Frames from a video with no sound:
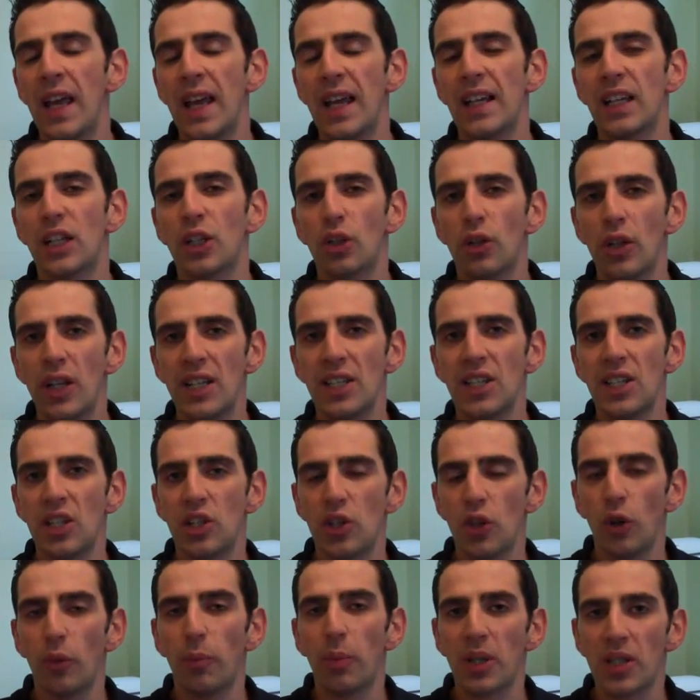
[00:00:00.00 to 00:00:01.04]

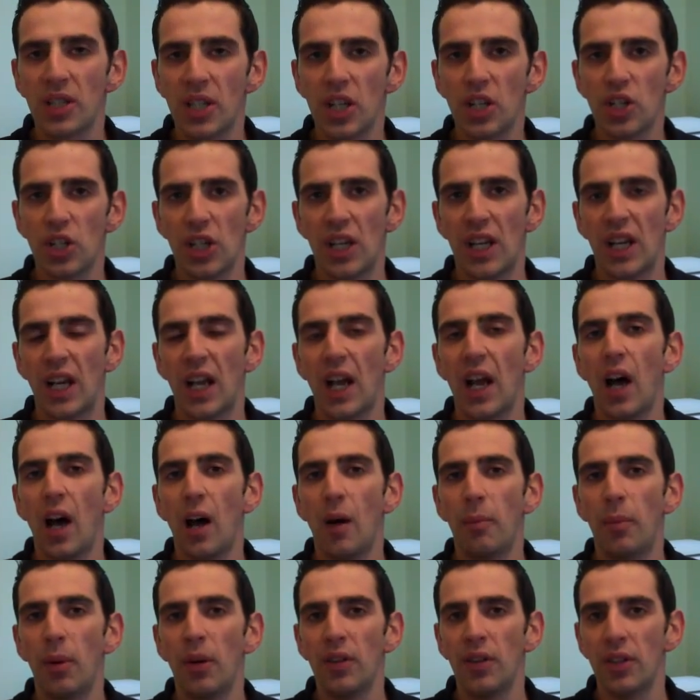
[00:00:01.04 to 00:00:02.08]
increases your positioning up